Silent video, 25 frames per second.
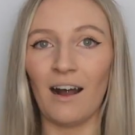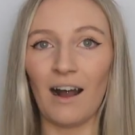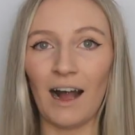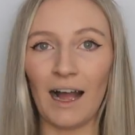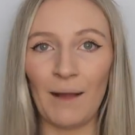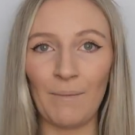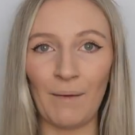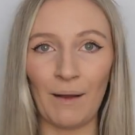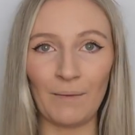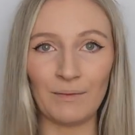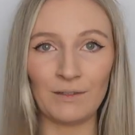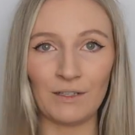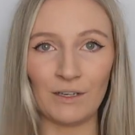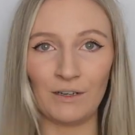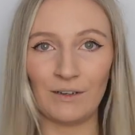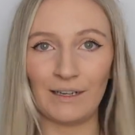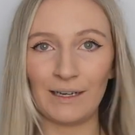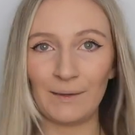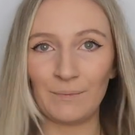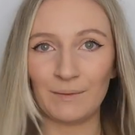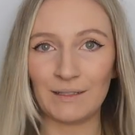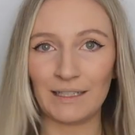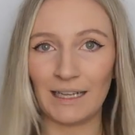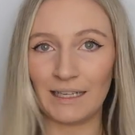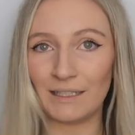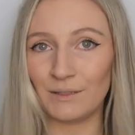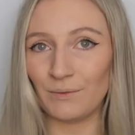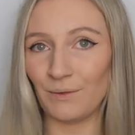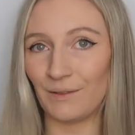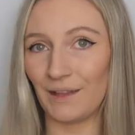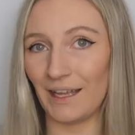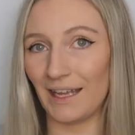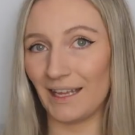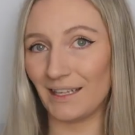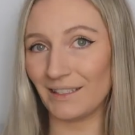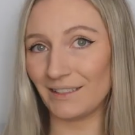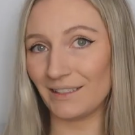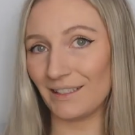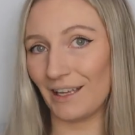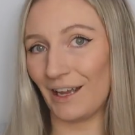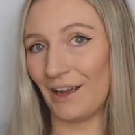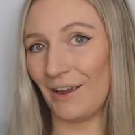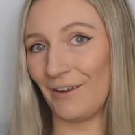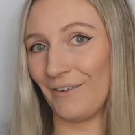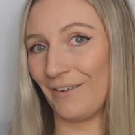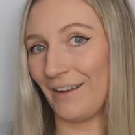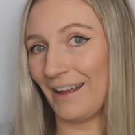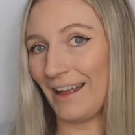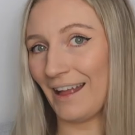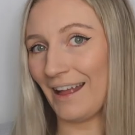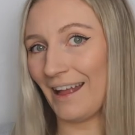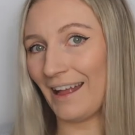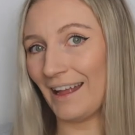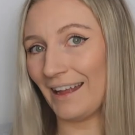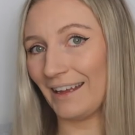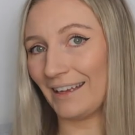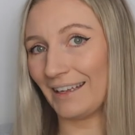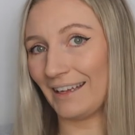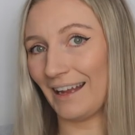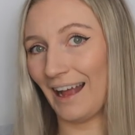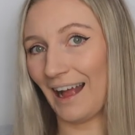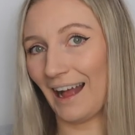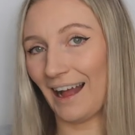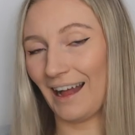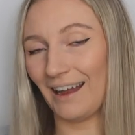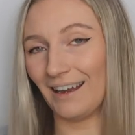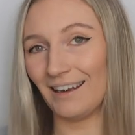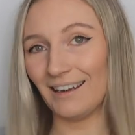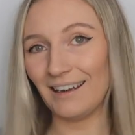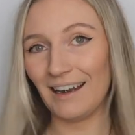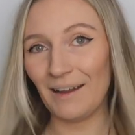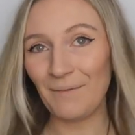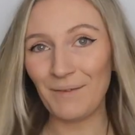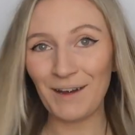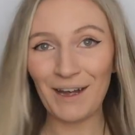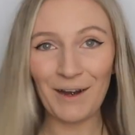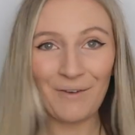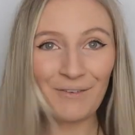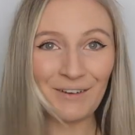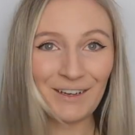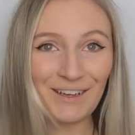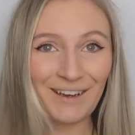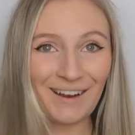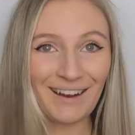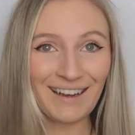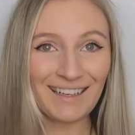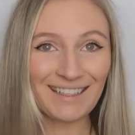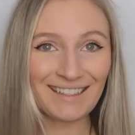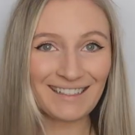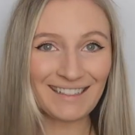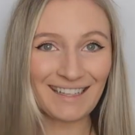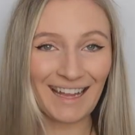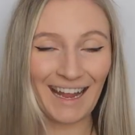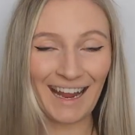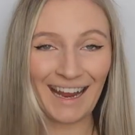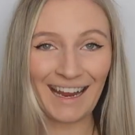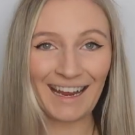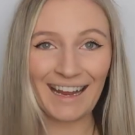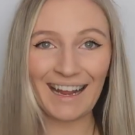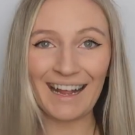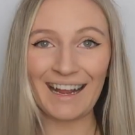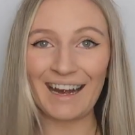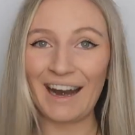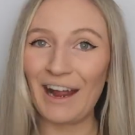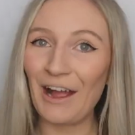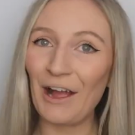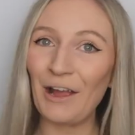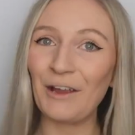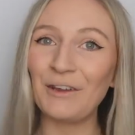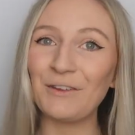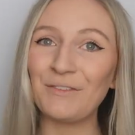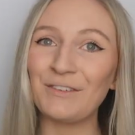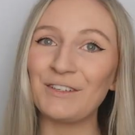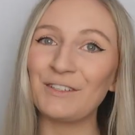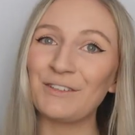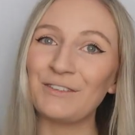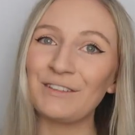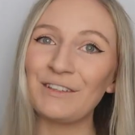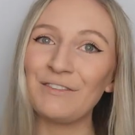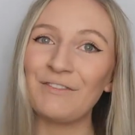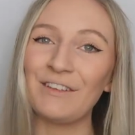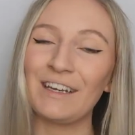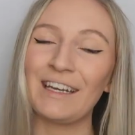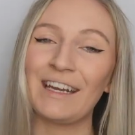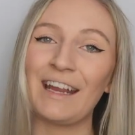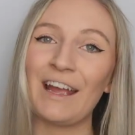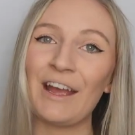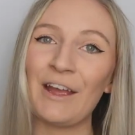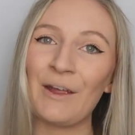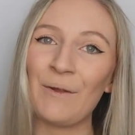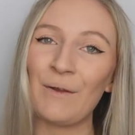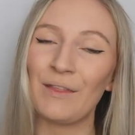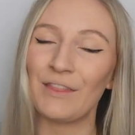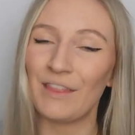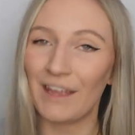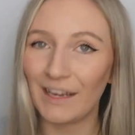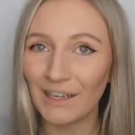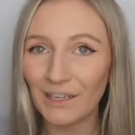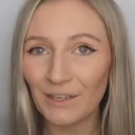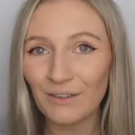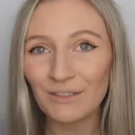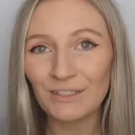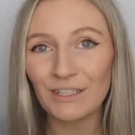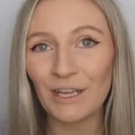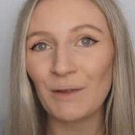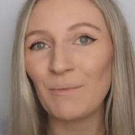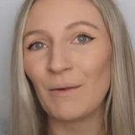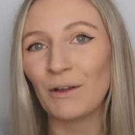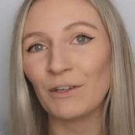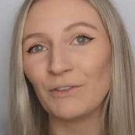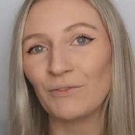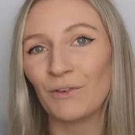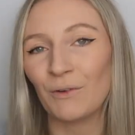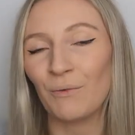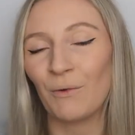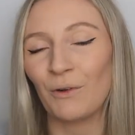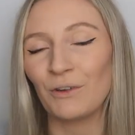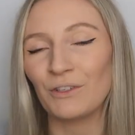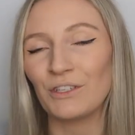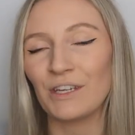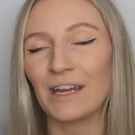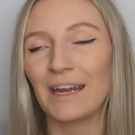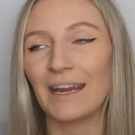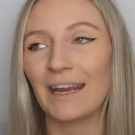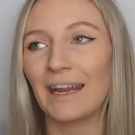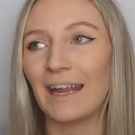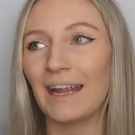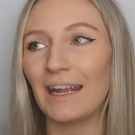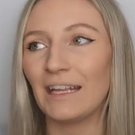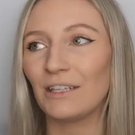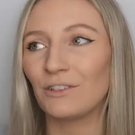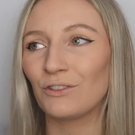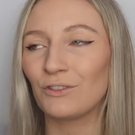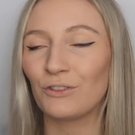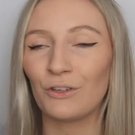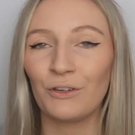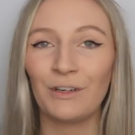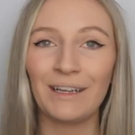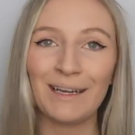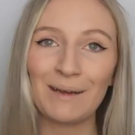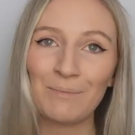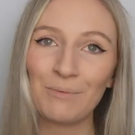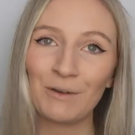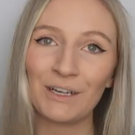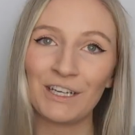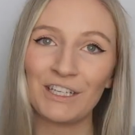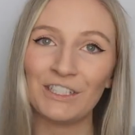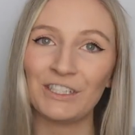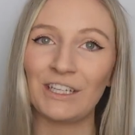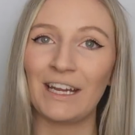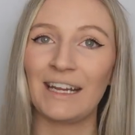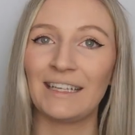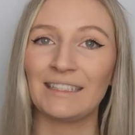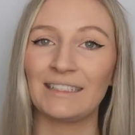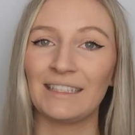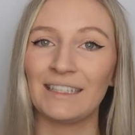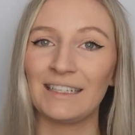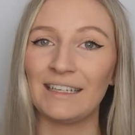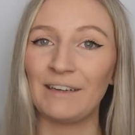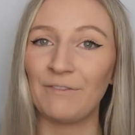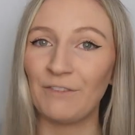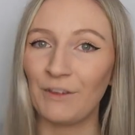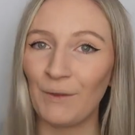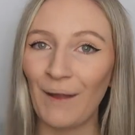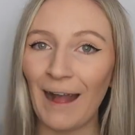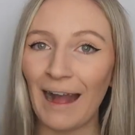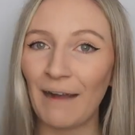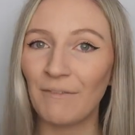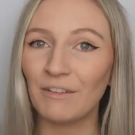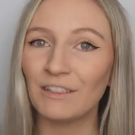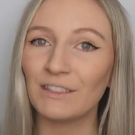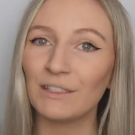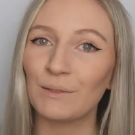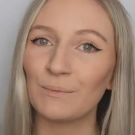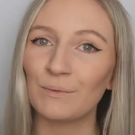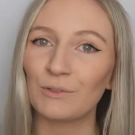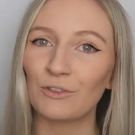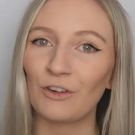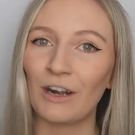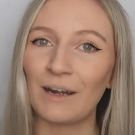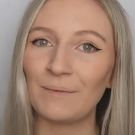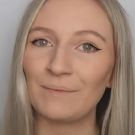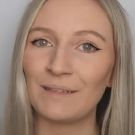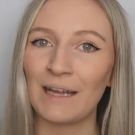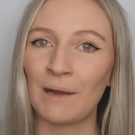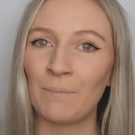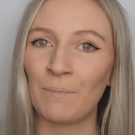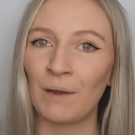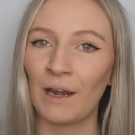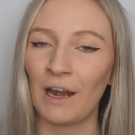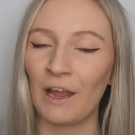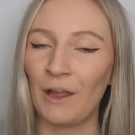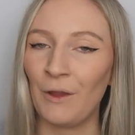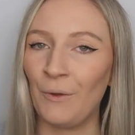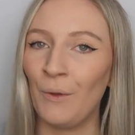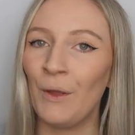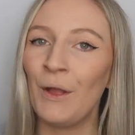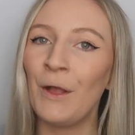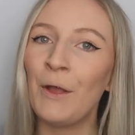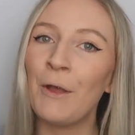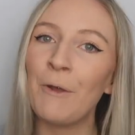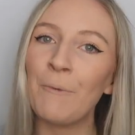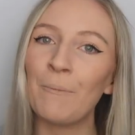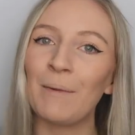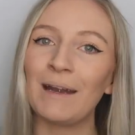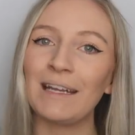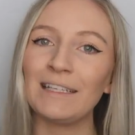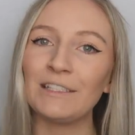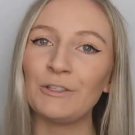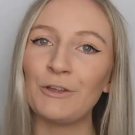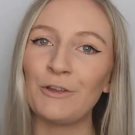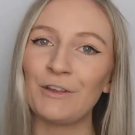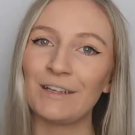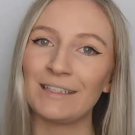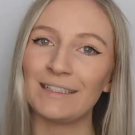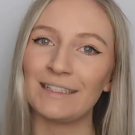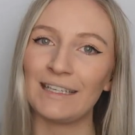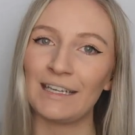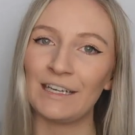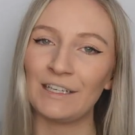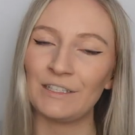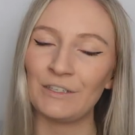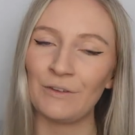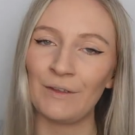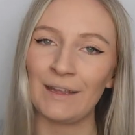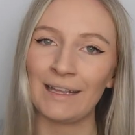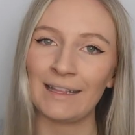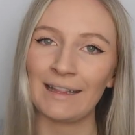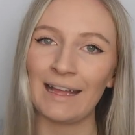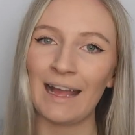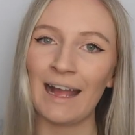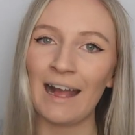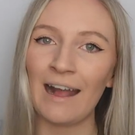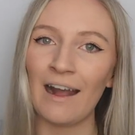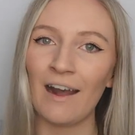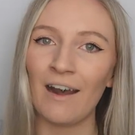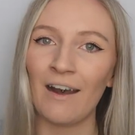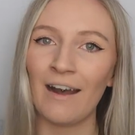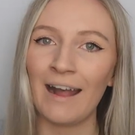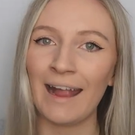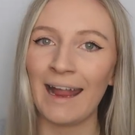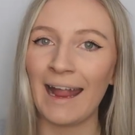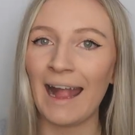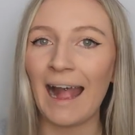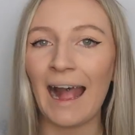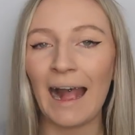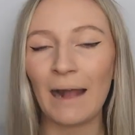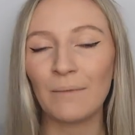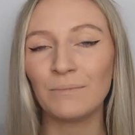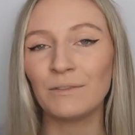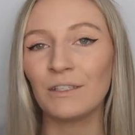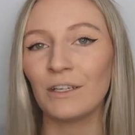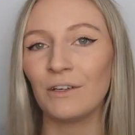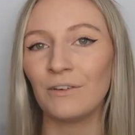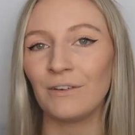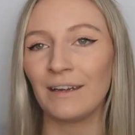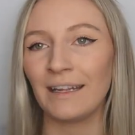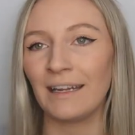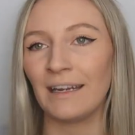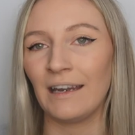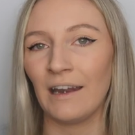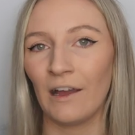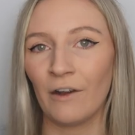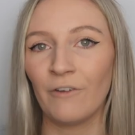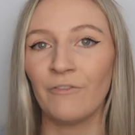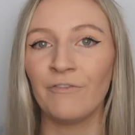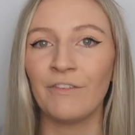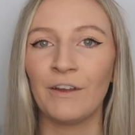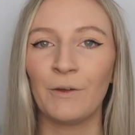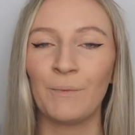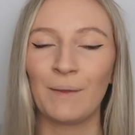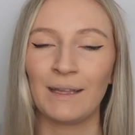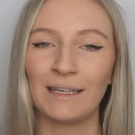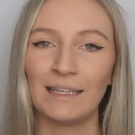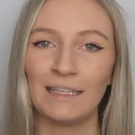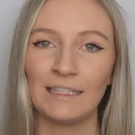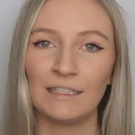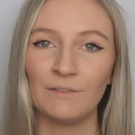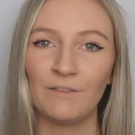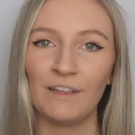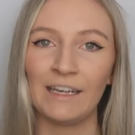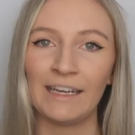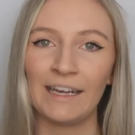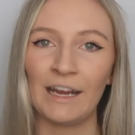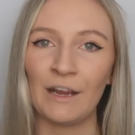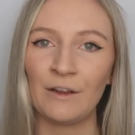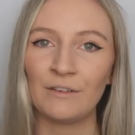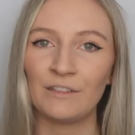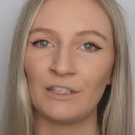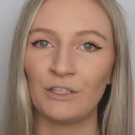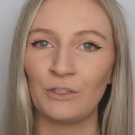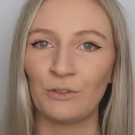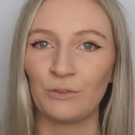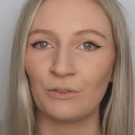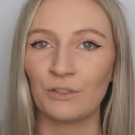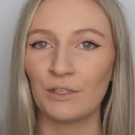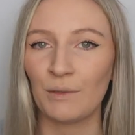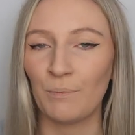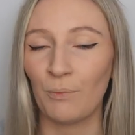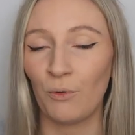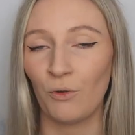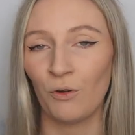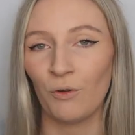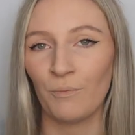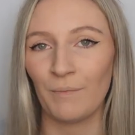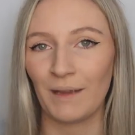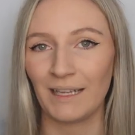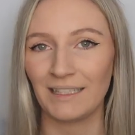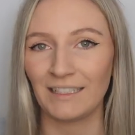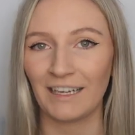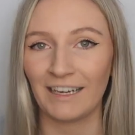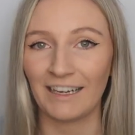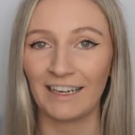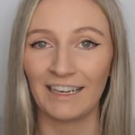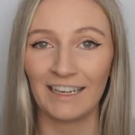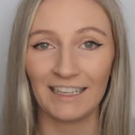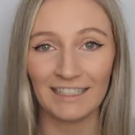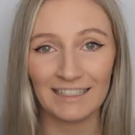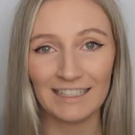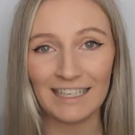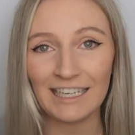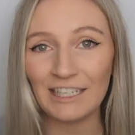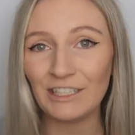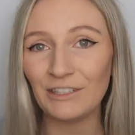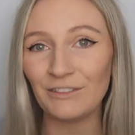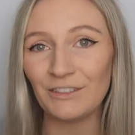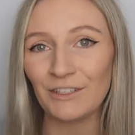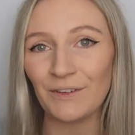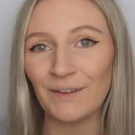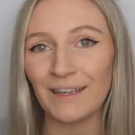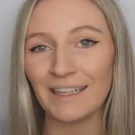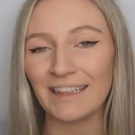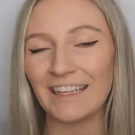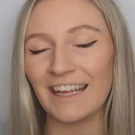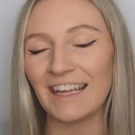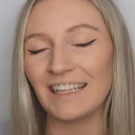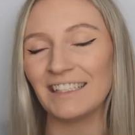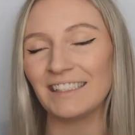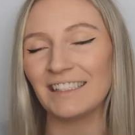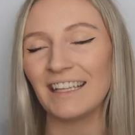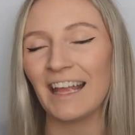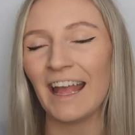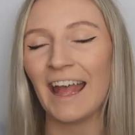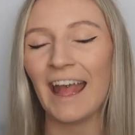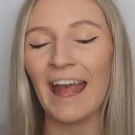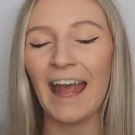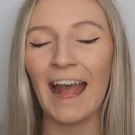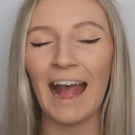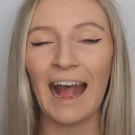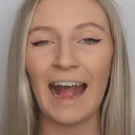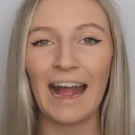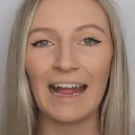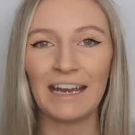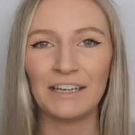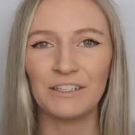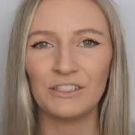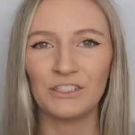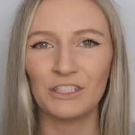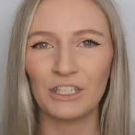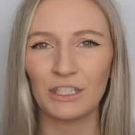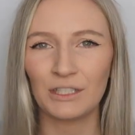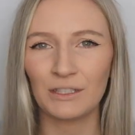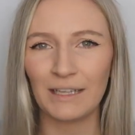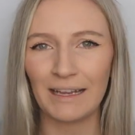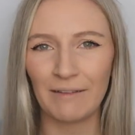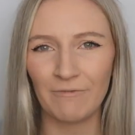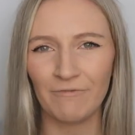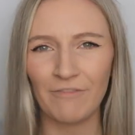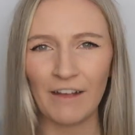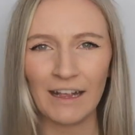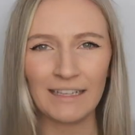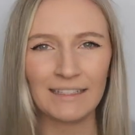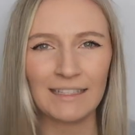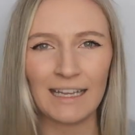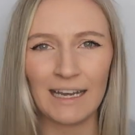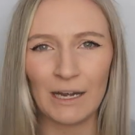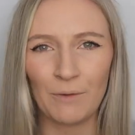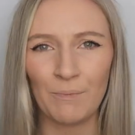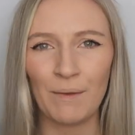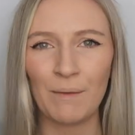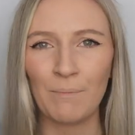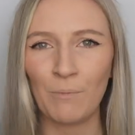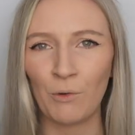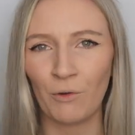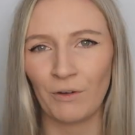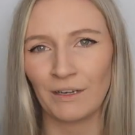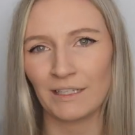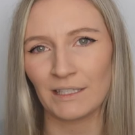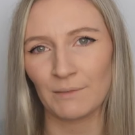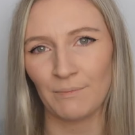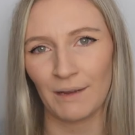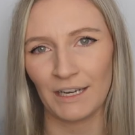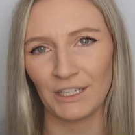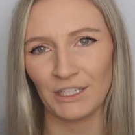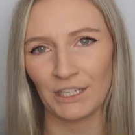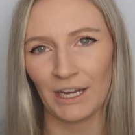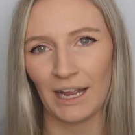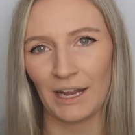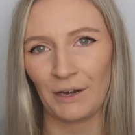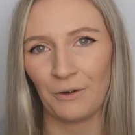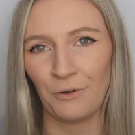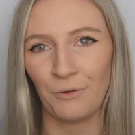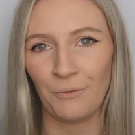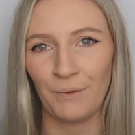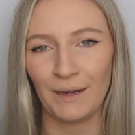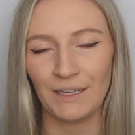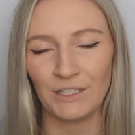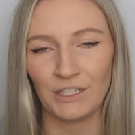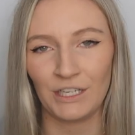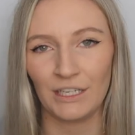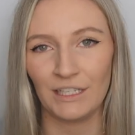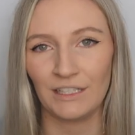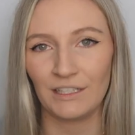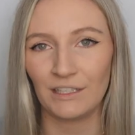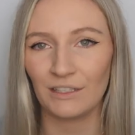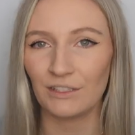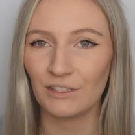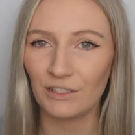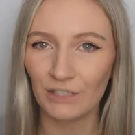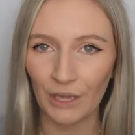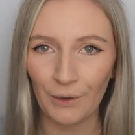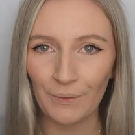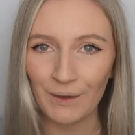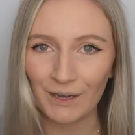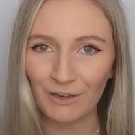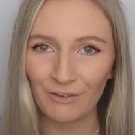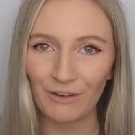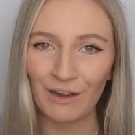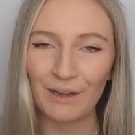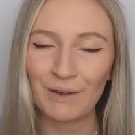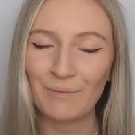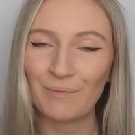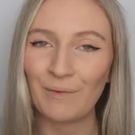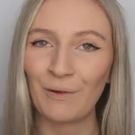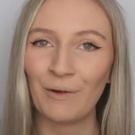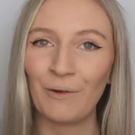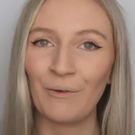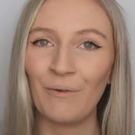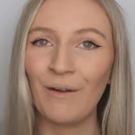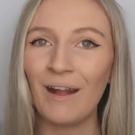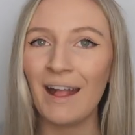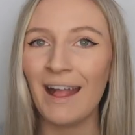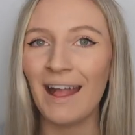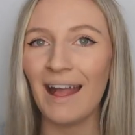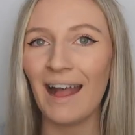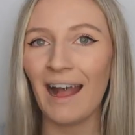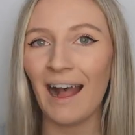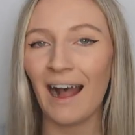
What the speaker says: I'm absolutely obsessed with it. So yeah, let me know what you guys think, and I hope you've enjoyed the video. Thank you so much for watching. It's truly appreciated. And if you haven't subscribed down below, please do consider doing that. I absolutely love filming these videos, and your support means I can continue doing this and just invest a little bit more into my channel, which is so incredible.